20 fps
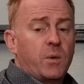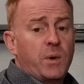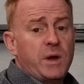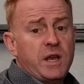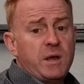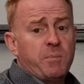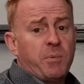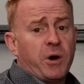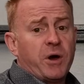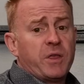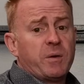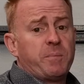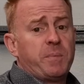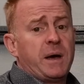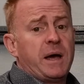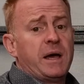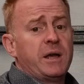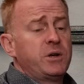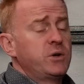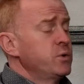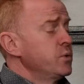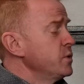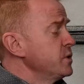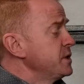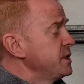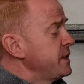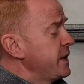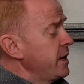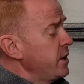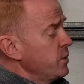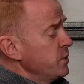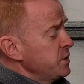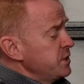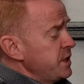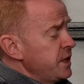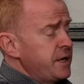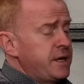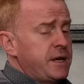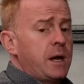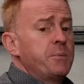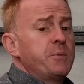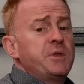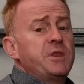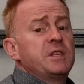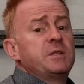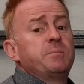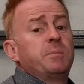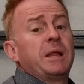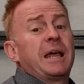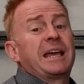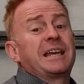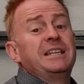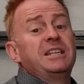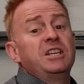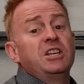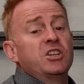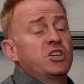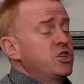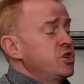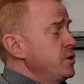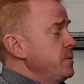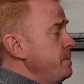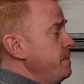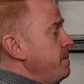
when you buy the barn doors, they also come with this black dish.